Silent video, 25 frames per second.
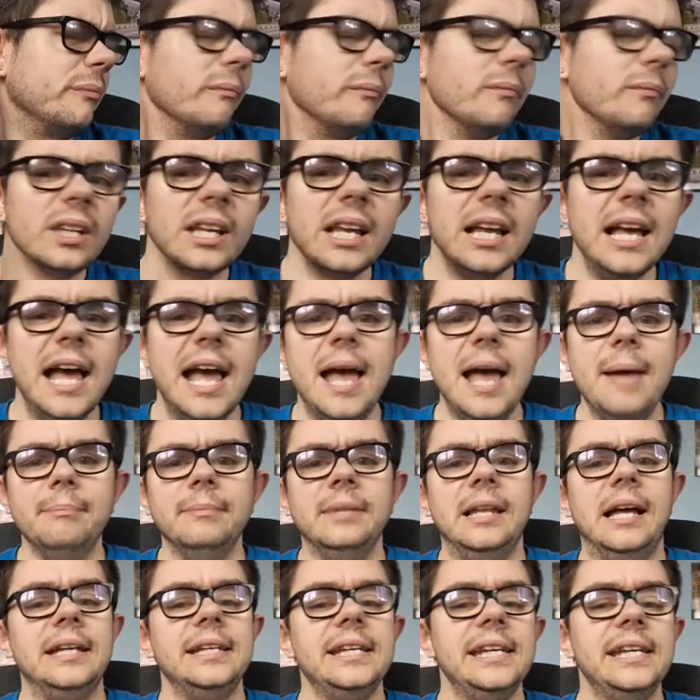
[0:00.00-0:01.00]

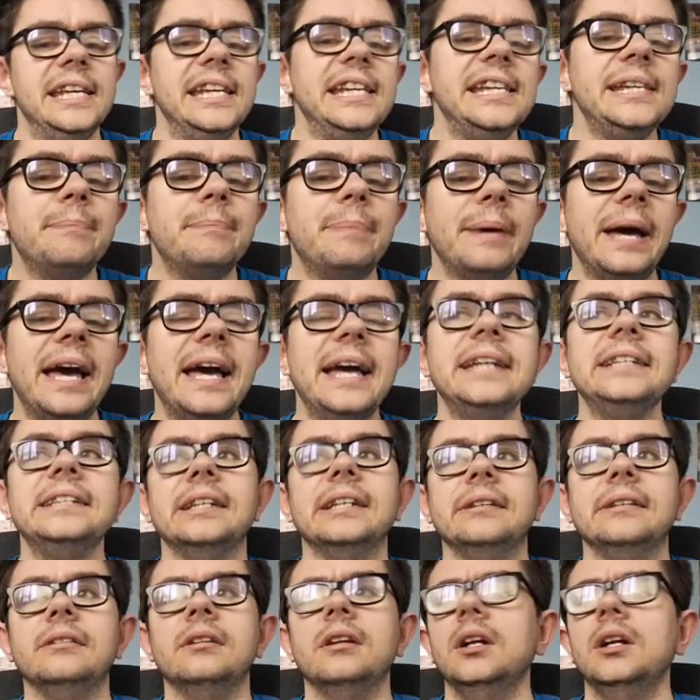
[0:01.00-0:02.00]
eBay
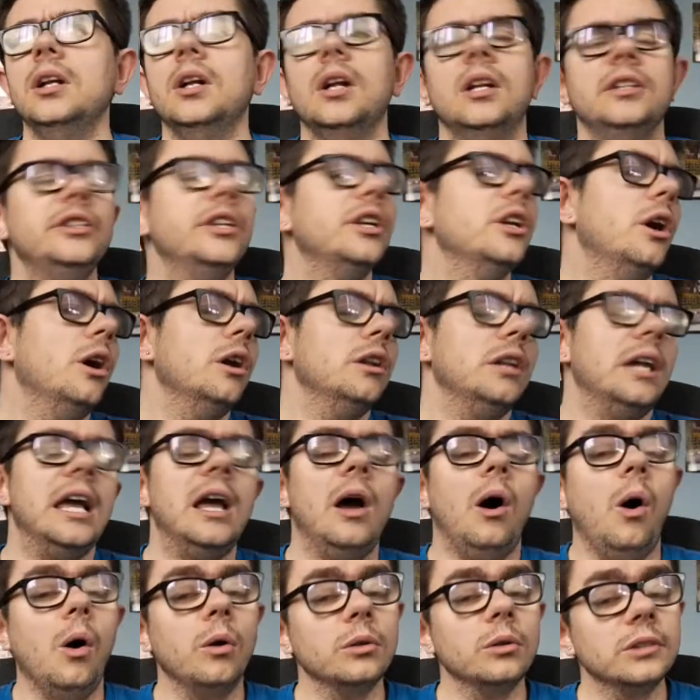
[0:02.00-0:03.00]
and like
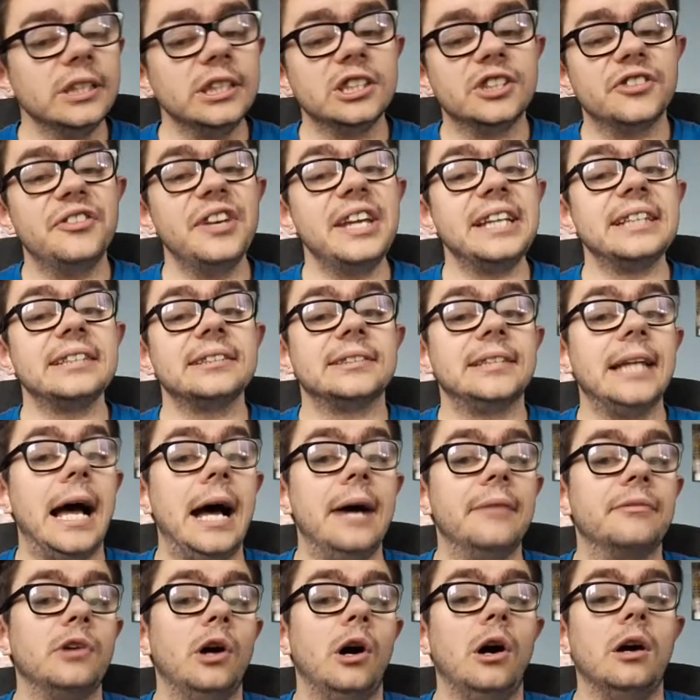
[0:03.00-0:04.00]
all these things that
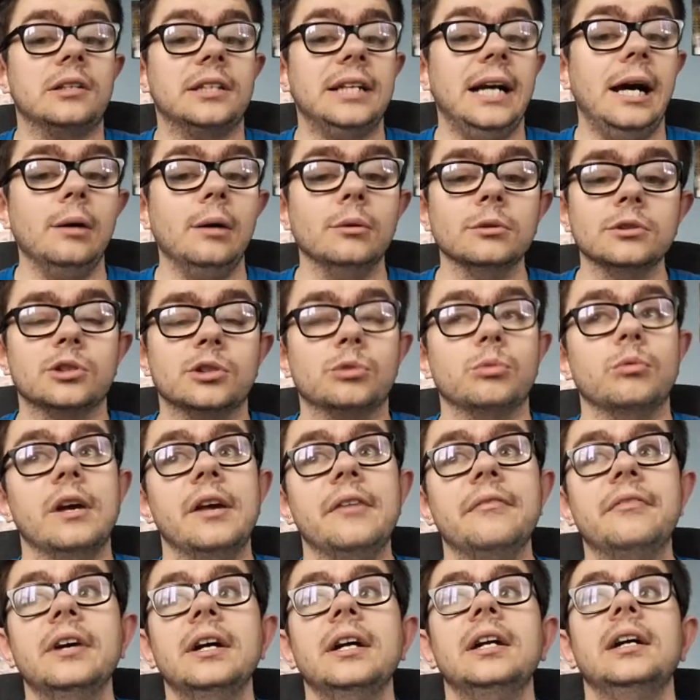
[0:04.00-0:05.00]
I've got accounts
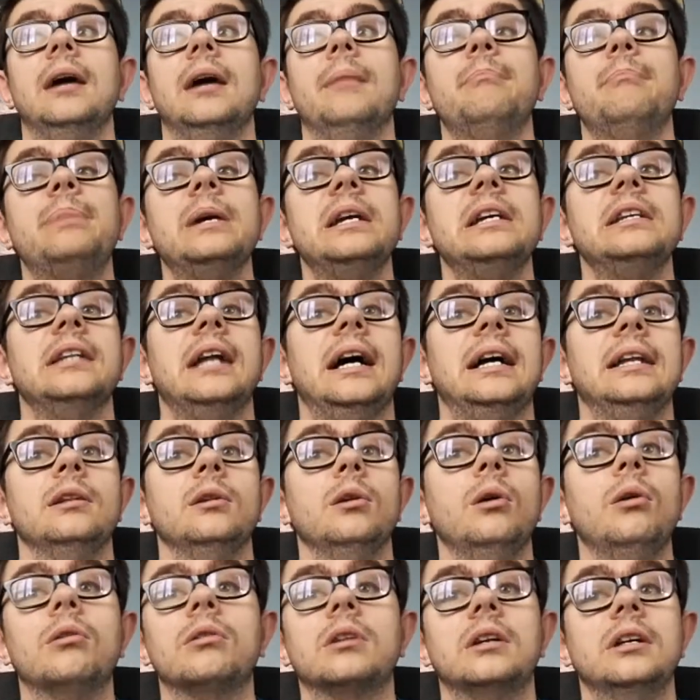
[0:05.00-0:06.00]
with, and be
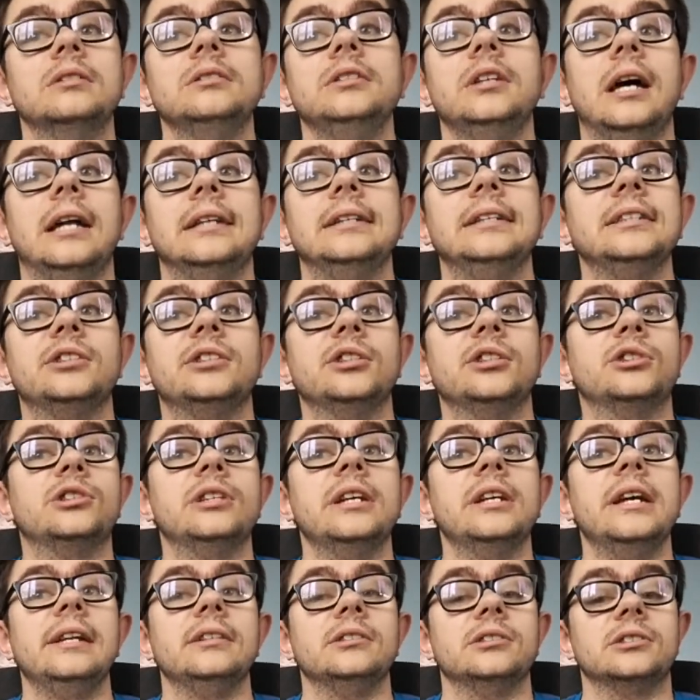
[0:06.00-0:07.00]
like, look, I need
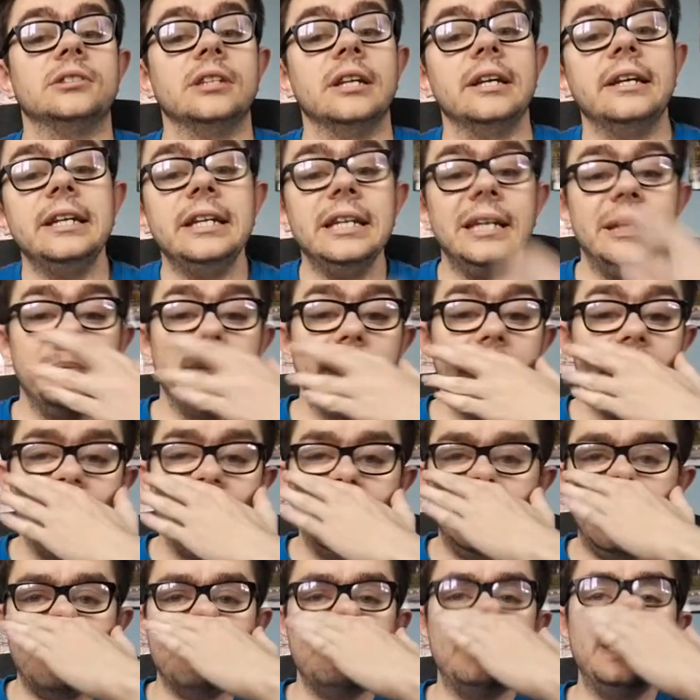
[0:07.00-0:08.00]
to change the
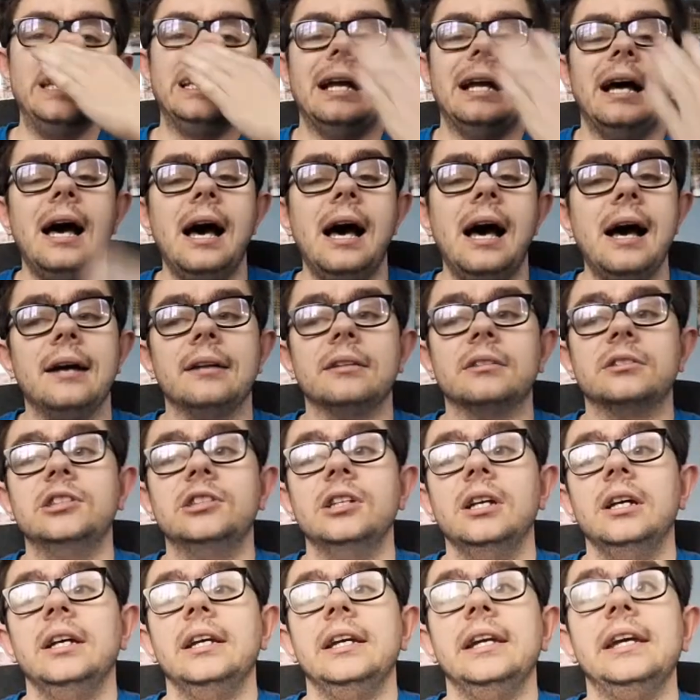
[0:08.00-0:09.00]
email, I've been
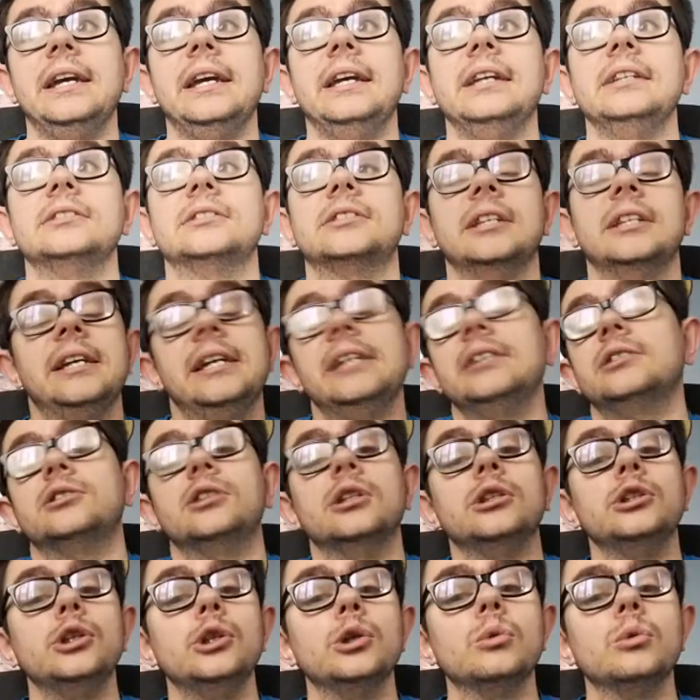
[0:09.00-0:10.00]
hacked, here's
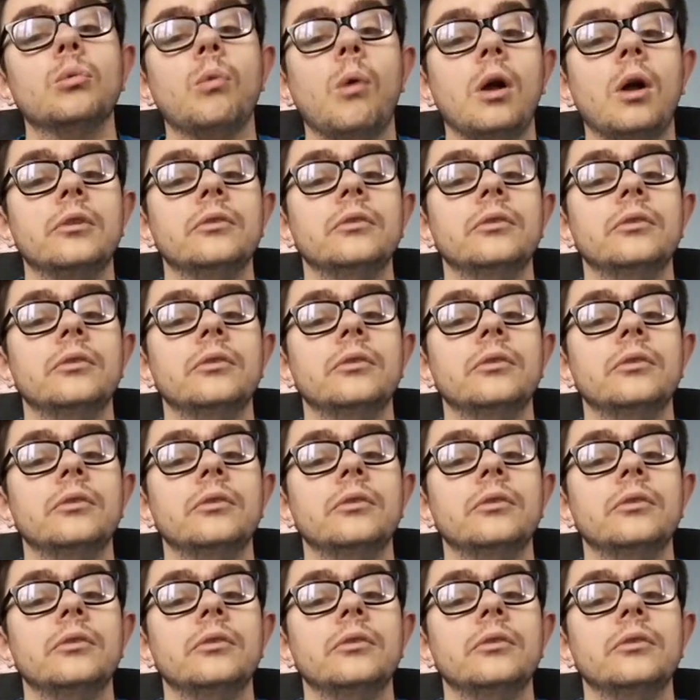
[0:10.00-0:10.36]
the new one,